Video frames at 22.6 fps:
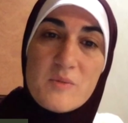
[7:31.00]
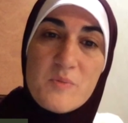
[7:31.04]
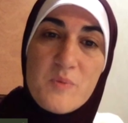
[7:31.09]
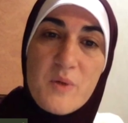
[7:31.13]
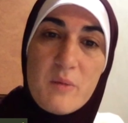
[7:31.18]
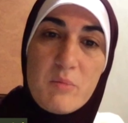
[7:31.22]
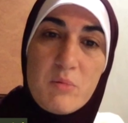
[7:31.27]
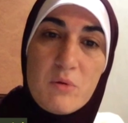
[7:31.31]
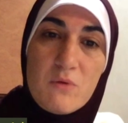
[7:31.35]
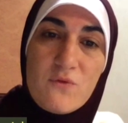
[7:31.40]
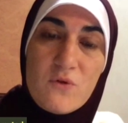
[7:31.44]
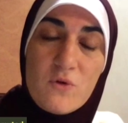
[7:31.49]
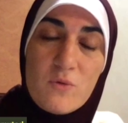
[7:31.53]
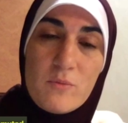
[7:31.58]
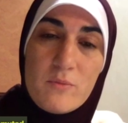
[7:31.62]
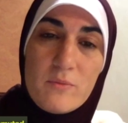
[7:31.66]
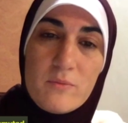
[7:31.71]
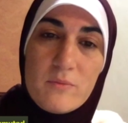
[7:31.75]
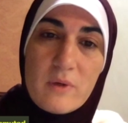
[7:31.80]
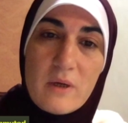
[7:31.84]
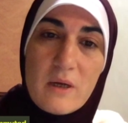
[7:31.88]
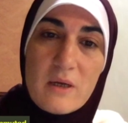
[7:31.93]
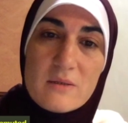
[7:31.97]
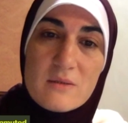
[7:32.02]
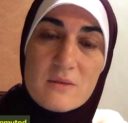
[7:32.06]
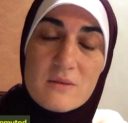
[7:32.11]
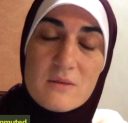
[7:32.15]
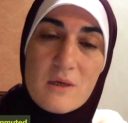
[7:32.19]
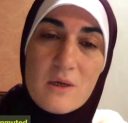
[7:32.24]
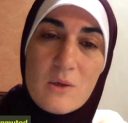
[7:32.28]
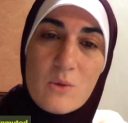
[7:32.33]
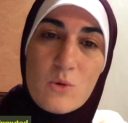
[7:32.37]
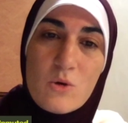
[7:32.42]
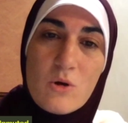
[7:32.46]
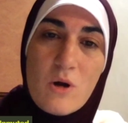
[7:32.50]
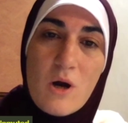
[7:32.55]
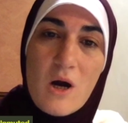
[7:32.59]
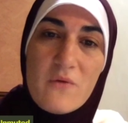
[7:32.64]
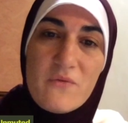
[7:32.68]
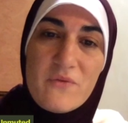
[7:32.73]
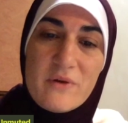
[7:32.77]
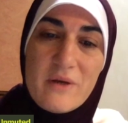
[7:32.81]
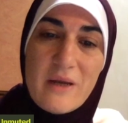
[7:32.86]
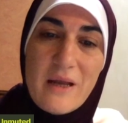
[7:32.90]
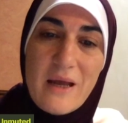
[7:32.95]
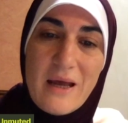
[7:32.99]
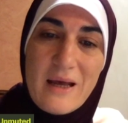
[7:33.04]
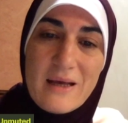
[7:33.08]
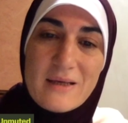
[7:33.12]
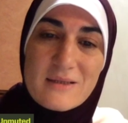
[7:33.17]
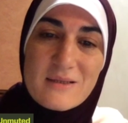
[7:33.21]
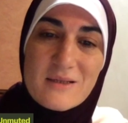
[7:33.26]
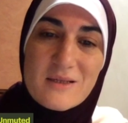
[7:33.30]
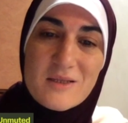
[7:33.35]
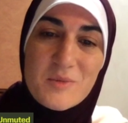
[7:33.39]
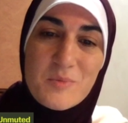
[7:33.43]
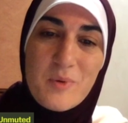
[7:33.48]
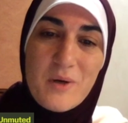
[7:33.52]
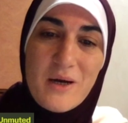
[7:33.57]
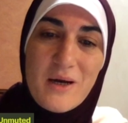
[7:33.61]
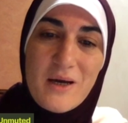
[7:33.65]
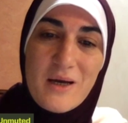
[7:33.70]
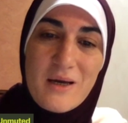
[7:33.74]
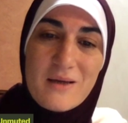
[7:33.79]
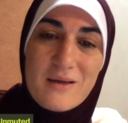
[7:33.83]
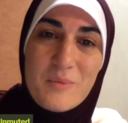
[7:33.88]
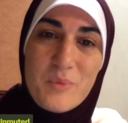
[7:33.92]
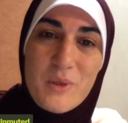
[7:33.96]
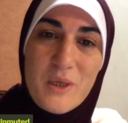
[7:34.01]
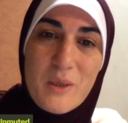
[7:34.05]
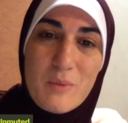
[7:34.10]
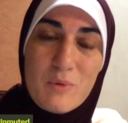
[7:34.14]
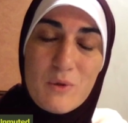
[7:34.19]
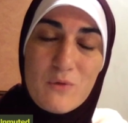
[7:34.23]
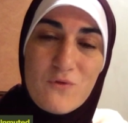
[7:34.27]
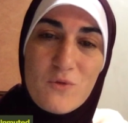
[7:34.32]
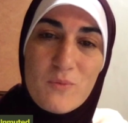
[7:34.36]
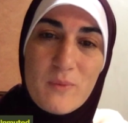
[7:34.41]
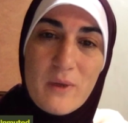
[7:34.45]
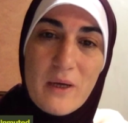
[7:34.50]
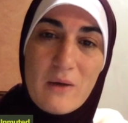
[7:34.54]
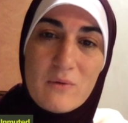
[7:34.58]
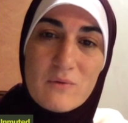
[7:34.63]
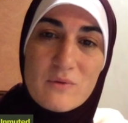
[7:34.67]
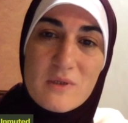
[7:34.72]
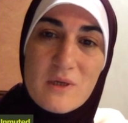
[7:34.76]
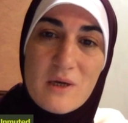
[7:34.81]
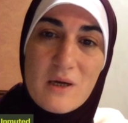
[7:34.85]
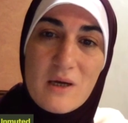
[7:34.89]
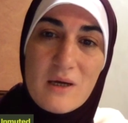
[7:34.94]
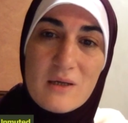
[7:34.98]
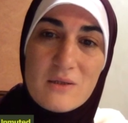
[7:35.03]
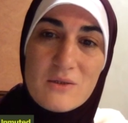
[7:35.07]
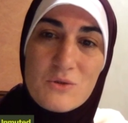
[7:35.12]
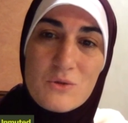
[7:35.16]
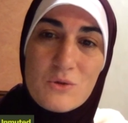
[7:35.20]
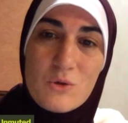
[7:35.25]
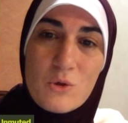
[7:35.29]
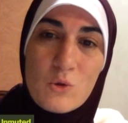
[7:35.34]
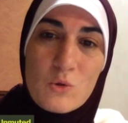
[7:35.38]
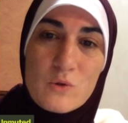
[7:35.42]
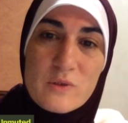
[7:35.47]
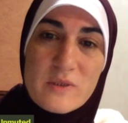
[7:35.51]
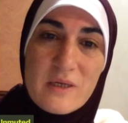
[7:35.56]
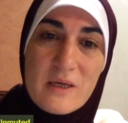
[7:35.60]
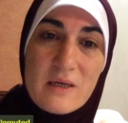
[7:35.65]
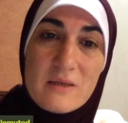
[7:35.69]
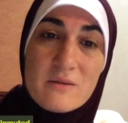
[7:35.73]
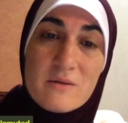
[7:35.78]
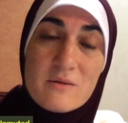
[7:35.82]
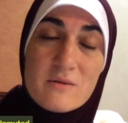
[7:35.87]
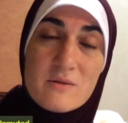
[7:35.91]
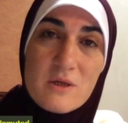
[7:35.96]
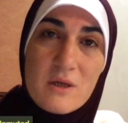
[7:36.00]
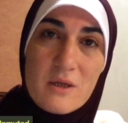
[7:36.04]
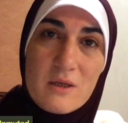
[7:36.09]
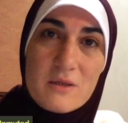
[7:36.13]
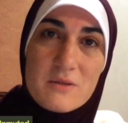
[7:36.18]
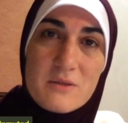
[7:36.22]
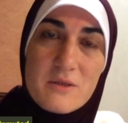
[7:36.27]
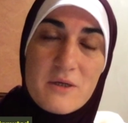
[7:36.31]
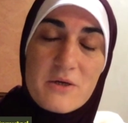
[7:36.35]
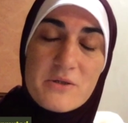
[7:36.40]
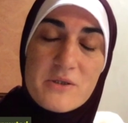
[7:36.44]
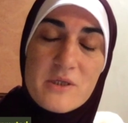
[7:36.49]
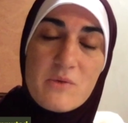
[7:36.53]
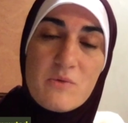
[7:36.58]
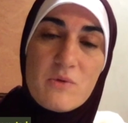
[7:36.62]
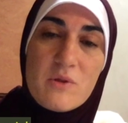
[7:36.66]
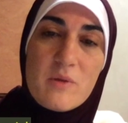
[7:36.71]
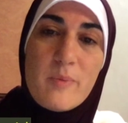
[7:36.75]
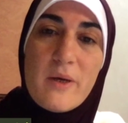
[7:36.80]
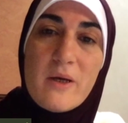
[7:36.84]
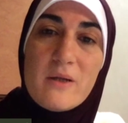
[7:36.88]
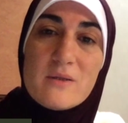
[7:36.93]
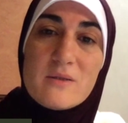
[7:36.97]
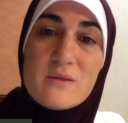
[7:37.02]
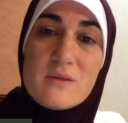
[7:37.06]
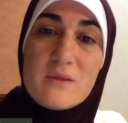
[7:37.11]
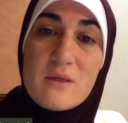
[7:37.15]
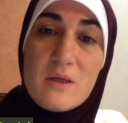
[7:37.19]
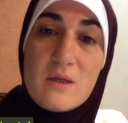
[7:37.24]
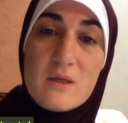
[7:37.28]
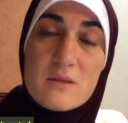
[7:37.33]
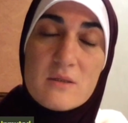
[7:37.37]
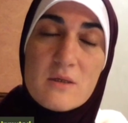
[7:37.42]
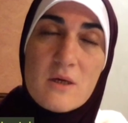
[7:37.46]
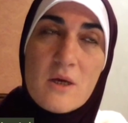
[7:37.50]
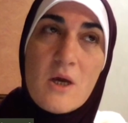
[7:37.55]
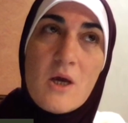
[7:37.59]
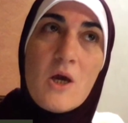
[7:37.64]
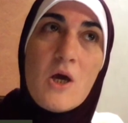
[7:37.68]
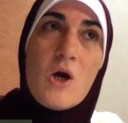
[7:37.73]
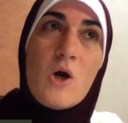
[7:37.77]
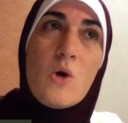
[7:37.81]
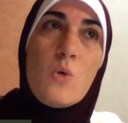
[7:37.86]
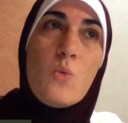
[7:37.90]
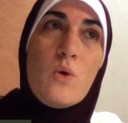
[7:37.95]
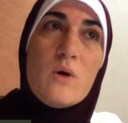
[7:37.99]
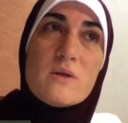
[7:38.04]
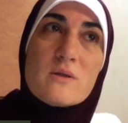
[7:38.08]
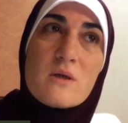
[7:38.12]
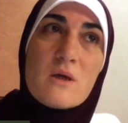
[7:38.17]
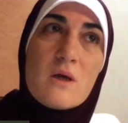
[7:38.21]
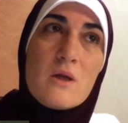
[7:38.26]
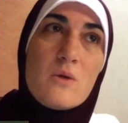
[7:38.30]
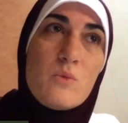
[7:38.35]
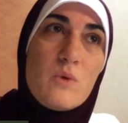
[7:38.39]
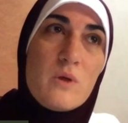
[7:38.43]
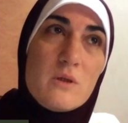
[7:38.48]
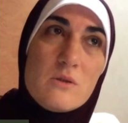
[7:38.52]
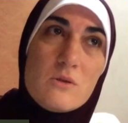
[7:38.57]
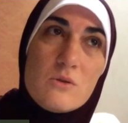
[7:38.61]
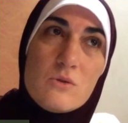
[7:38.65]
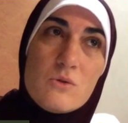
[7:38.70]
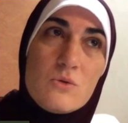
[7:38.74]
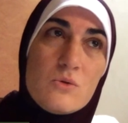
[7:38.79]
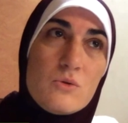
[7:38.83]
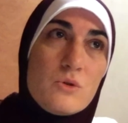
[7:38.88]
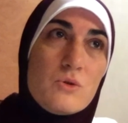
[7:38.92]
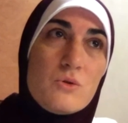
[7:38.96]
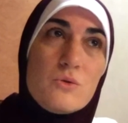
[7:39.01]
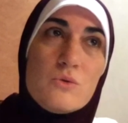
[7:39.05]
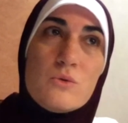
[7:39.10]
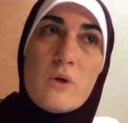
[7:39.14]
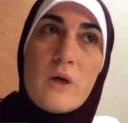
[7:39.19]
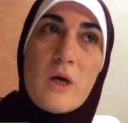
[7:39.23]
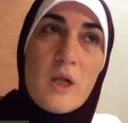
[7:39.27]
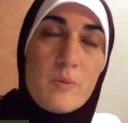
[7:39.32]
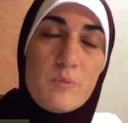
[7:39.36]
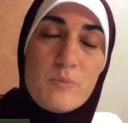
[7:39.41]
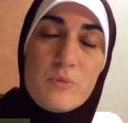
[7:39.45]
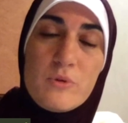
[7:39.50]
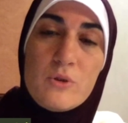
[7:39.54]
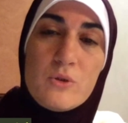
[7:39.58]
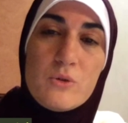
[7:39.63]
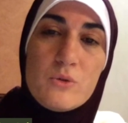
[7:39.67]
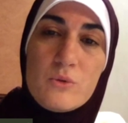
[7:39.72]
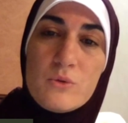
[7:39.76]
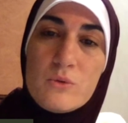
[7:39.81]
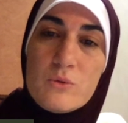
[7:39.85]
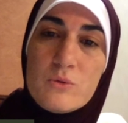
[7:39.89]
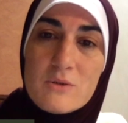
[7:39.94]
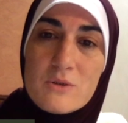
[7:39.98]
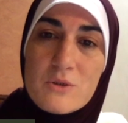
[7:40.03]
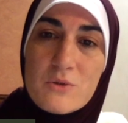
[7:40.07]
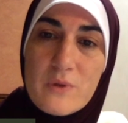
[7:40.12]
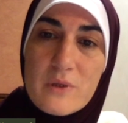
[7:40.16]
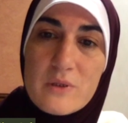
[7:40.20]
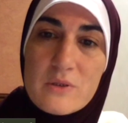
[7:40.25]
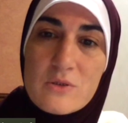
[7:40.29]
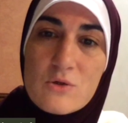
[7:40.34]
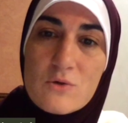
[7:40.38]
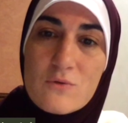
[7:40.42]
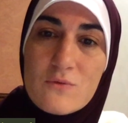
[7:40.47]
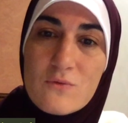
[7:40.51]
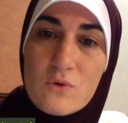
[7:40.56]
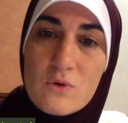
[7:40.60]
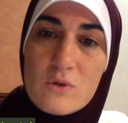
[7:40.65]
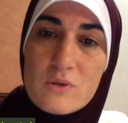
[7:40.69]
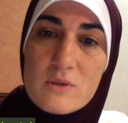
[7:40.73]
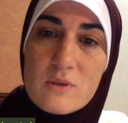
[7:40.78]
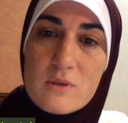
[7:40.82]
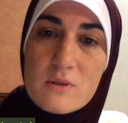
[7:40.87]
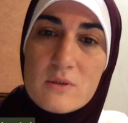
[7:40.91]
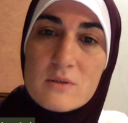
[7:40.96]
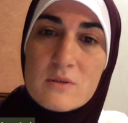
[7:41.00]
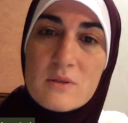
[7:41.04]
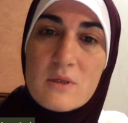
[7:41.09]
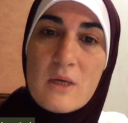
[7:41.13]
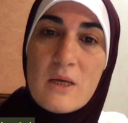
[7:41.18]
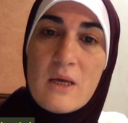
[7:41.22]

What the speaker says: people from Gaza, we're often asked by people from outside, who stand in solidarity with the Palestinians, what can we do to help you, to raise your voices?